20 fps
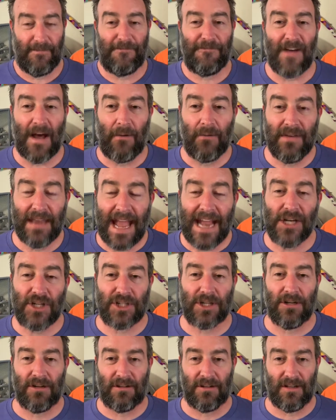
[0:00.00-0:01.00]

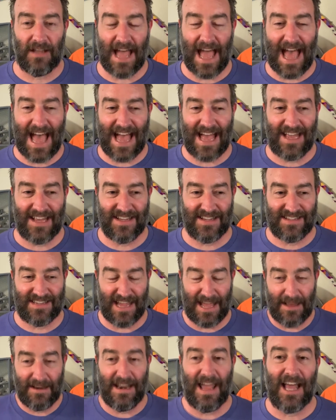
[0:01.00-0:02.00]
foundational as
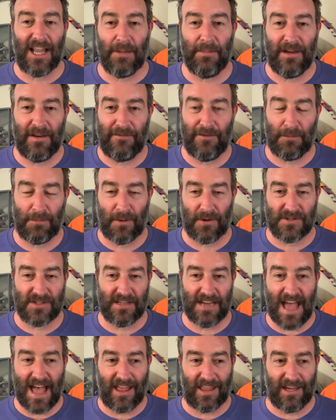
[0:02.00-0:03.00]
an element of your
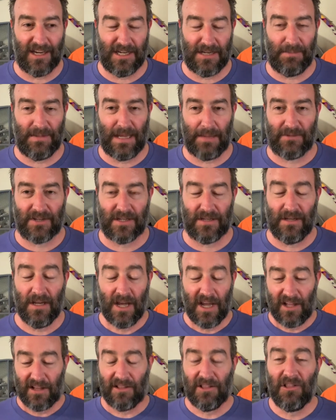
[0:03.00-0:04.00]
personality to be able to
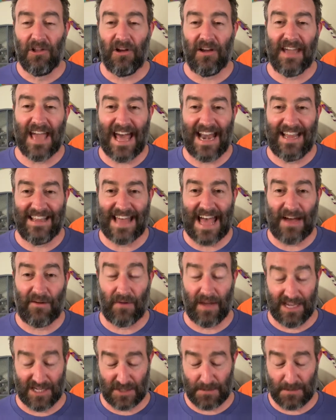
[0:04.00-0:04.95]
look at it that way,